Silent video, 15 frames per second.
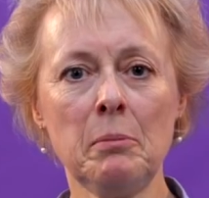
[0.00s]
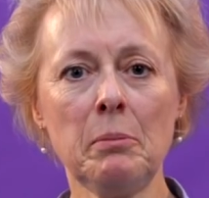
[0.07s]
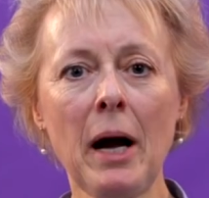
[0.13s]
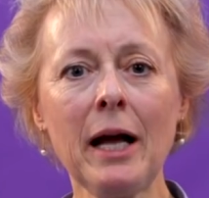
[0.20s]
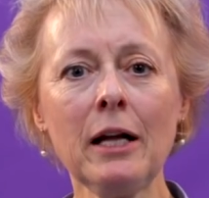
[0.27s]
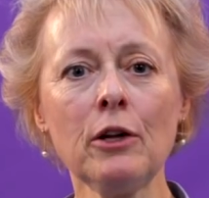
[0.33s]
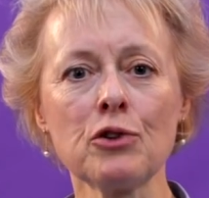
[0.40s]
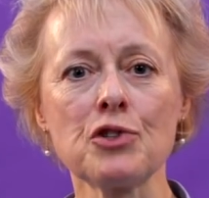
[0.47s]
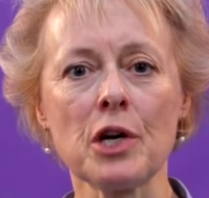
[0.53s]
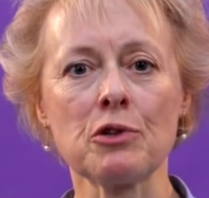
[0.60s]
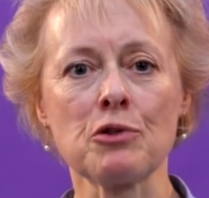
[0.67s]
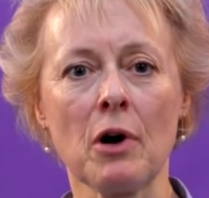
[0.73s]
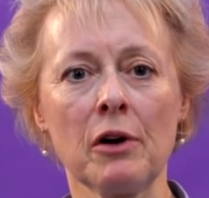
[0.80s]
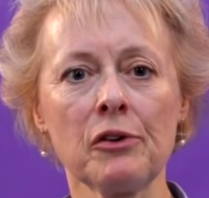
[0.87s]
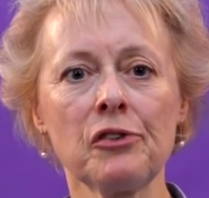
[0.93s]

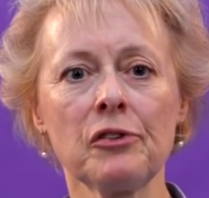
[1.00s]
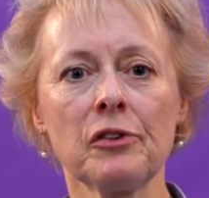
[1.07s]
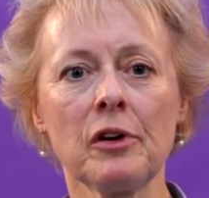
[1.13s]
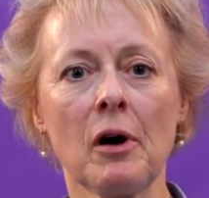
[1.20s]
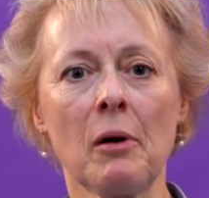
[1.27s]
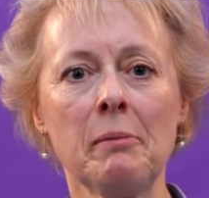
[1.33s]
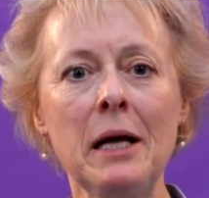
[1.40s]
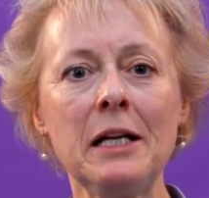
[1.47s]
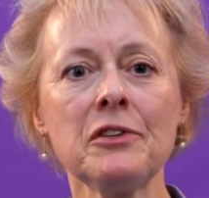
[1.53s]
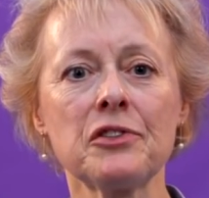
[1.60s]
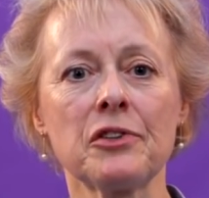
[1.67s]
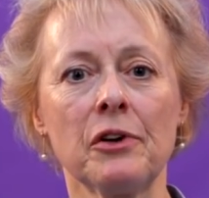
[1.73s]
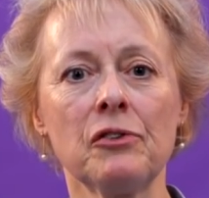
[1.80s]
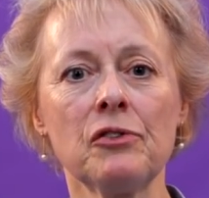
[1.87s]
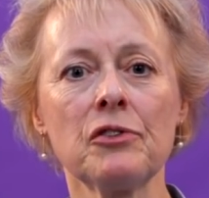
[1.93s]
Biologic drugs are
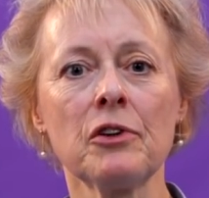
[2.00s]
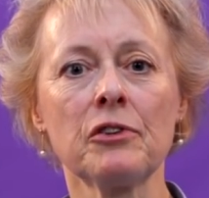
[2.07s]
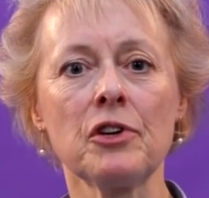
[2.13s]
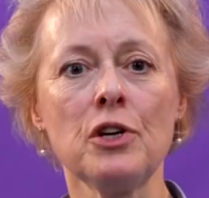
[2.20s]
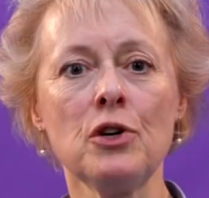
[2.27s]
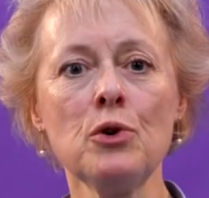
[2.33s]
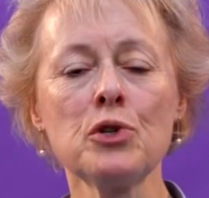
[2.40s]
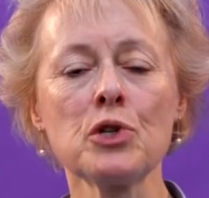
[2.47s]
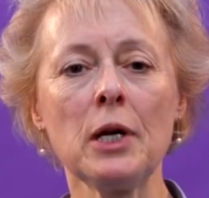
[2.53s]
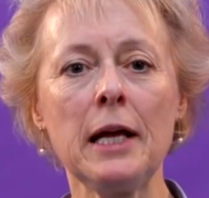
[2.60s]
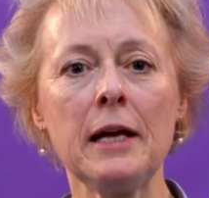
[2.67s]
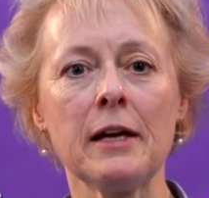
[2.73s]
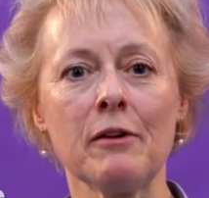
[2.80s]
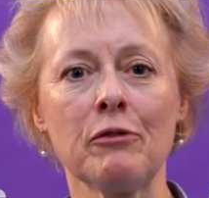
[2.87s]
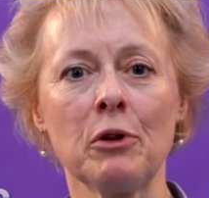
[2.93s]
medicines that are
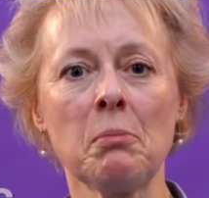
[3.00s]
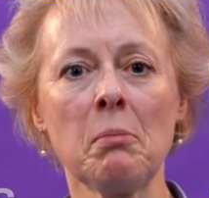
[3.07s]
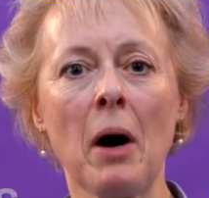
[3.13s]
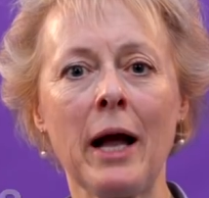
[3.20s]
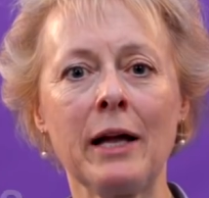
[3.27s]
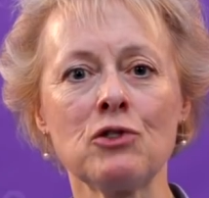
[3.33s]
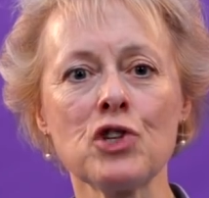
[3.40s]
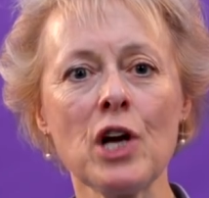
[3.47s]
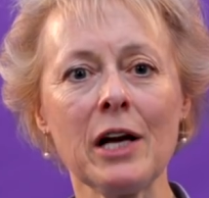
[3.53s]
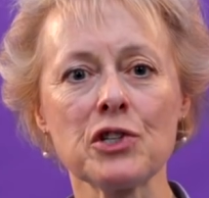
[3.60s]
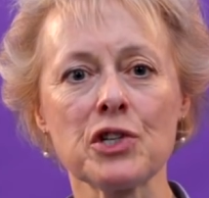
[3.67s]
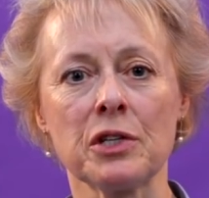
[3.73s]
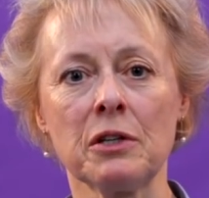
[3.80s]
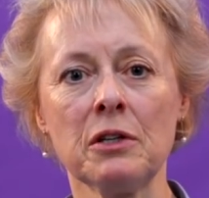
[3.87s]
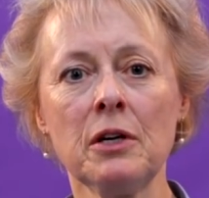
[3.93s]
usually given by
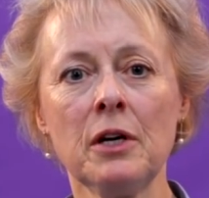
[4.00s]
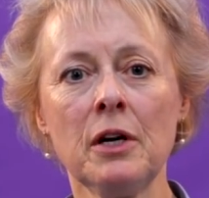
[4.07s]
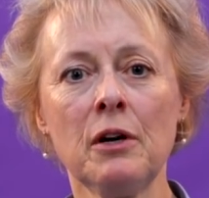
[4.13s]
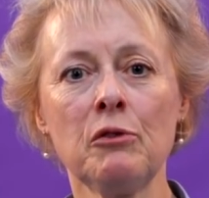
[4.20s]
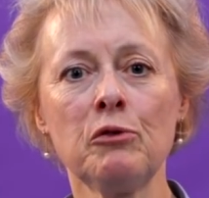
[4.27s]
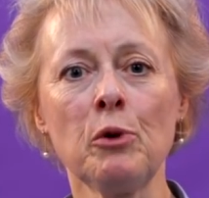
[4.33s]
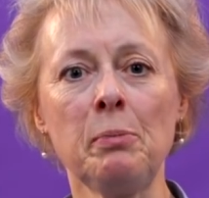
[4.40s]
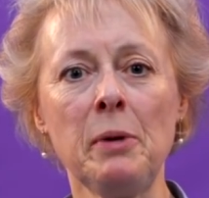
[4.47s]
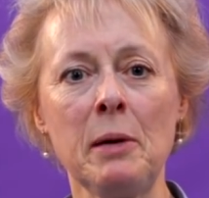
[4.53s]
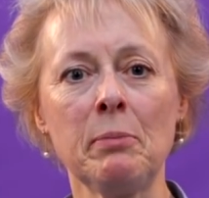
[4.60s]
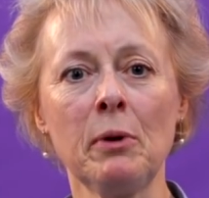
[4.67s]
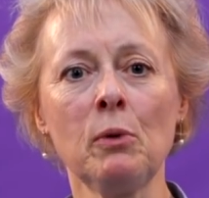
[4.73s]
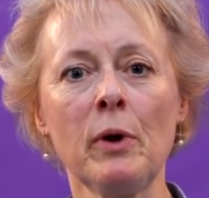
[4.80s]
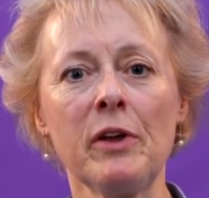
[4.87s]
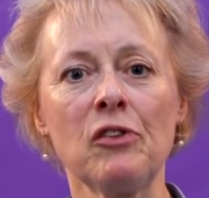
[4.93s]
injection for
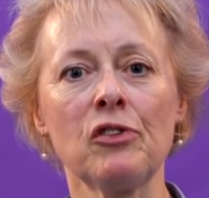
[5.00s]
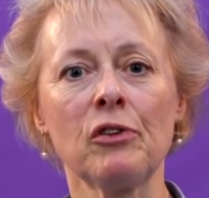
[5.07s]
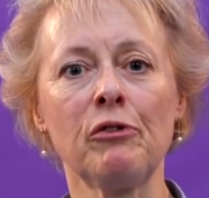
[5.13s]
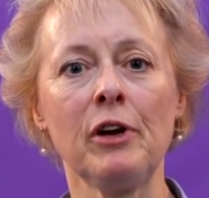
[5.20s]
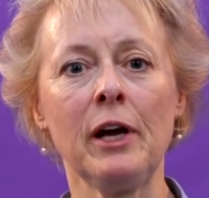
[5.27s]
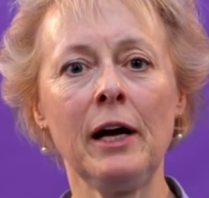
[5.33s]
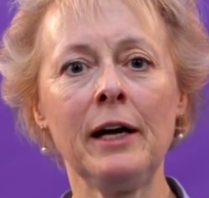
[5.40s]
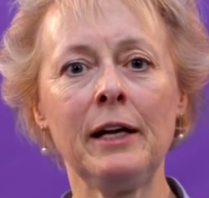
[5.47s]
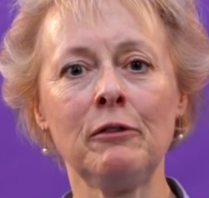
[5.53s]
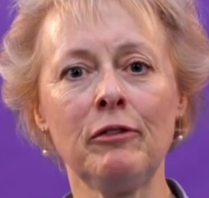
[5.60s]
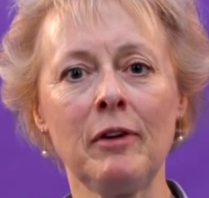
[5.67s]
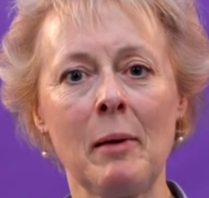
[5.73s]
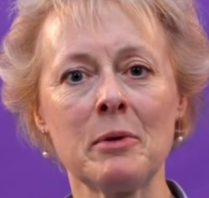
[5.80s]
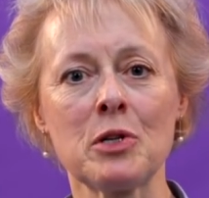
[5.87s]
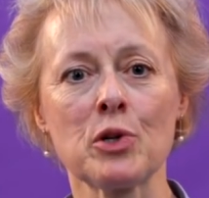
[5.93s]
people with severe
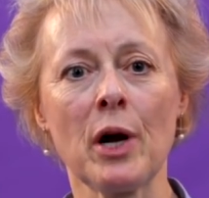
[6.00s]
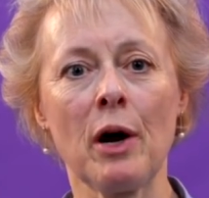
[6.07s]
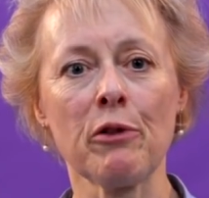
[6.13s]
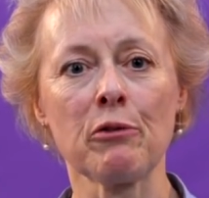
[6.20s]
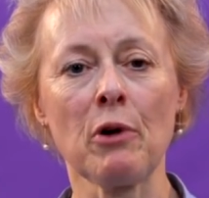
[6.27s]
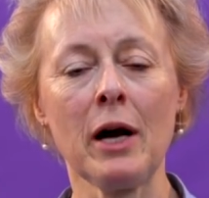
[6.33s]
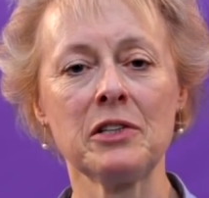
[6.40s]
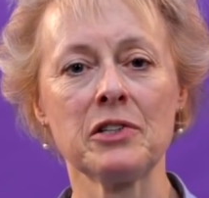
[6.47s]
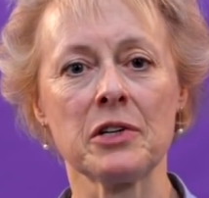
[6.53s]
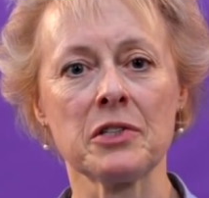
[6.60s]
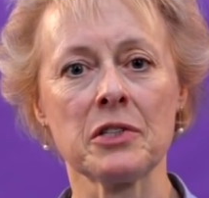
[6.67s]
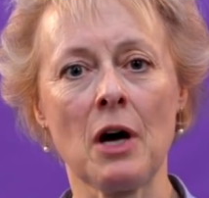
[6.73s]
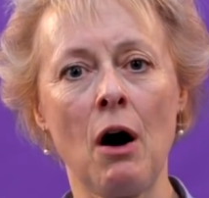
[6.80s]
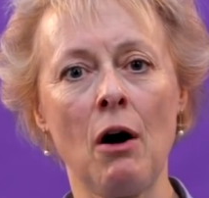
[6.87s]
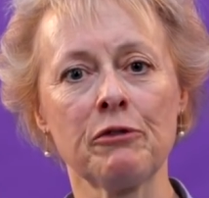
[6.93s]
inflammatory
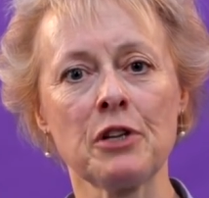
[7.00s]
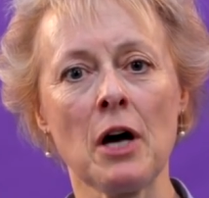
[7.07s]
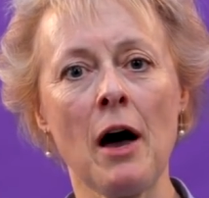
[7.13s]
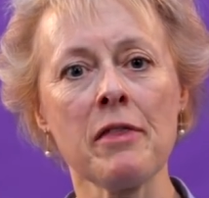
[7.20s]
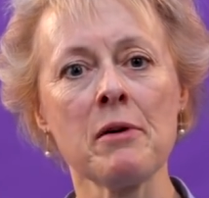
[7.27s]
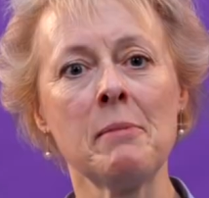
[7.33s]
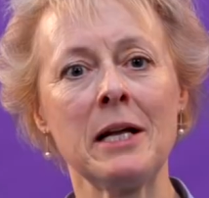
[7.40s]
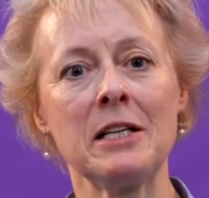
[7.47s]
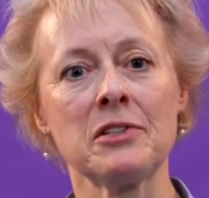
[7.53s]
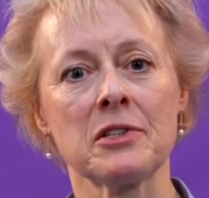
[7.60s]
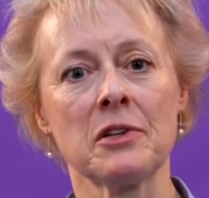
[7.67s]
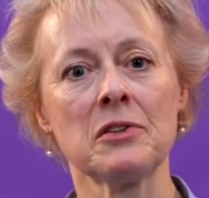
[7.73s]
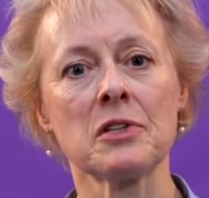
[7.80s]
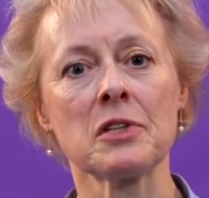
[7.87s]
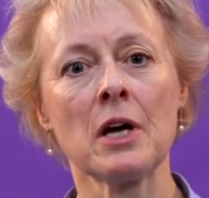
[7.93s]
arthritis after other
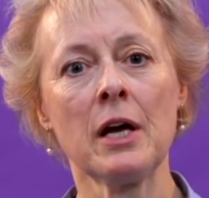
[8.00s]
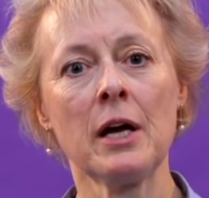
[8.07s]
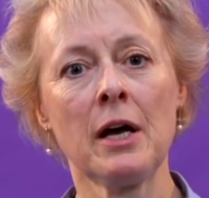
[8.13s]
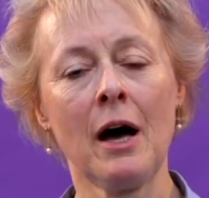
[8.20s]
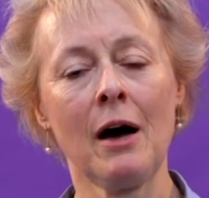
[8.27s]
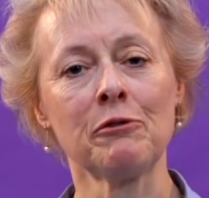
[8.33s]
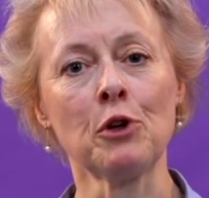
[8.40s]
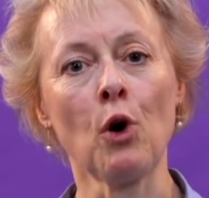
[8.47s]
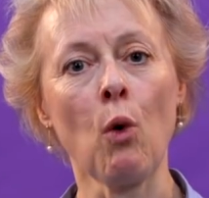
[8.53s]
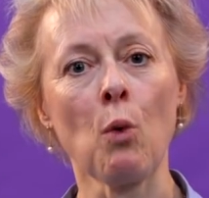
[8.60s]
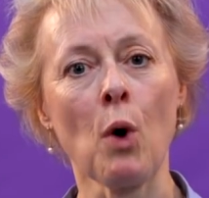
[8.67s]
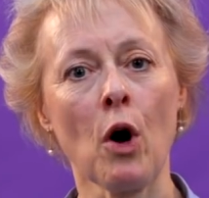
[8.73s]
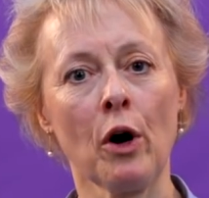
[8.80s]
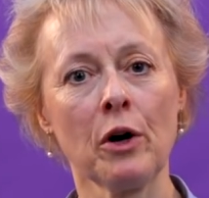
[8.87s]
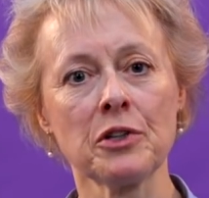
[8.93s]
medicines have not
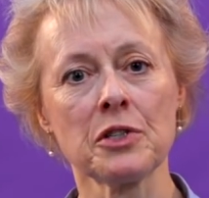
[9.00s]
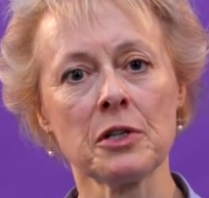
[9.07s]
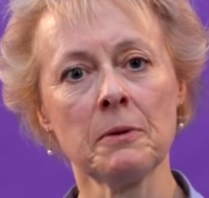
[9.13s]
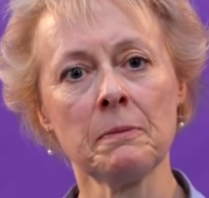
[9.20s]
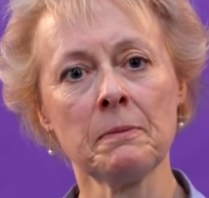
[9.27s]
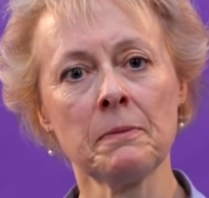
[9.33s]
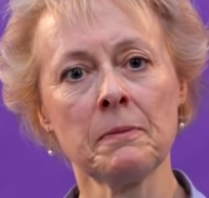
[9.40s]
worked.